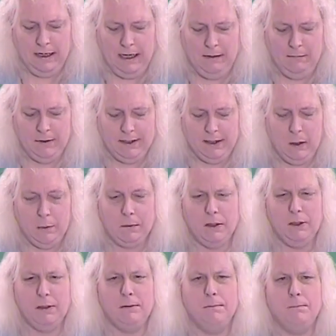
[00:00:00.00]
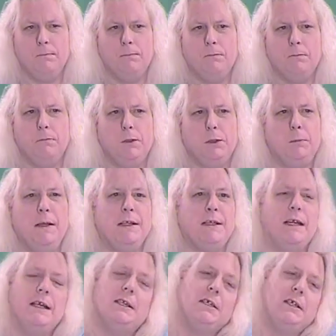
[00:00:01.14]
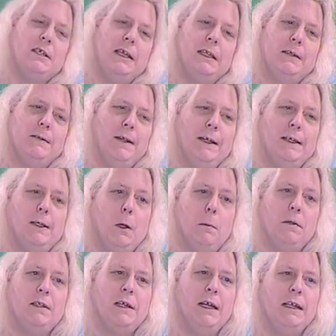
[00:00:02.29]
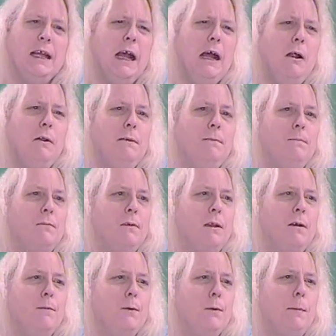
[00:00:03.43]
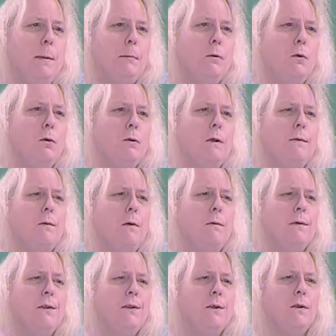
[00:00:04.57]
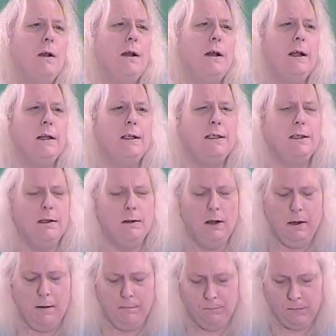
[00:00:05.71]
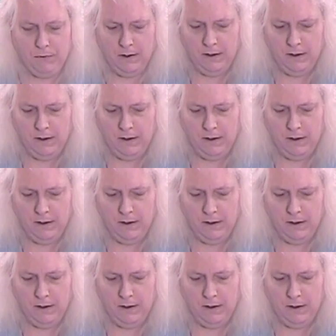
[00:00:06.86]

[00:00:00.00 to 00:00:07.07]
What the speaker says: went to Gilbert, which made sense because I lived on the Gilbert side of town. For the people who live over there on